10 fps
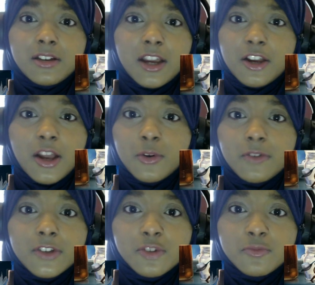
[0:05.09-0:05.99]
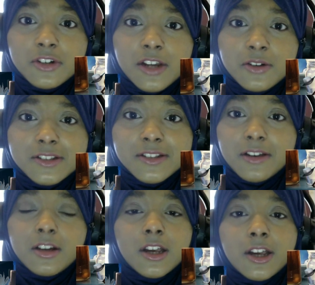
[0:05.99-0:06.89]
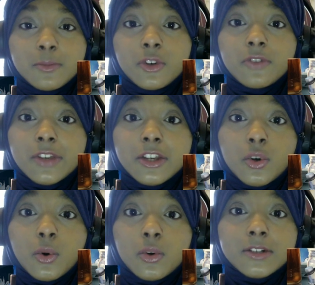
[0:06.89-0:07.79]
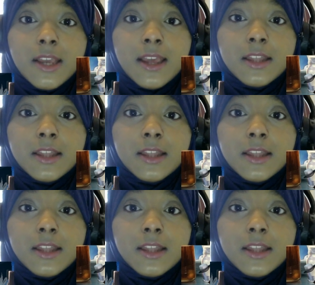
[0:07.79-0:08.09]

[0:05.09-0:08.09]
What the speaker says: however you pronounce it, movie called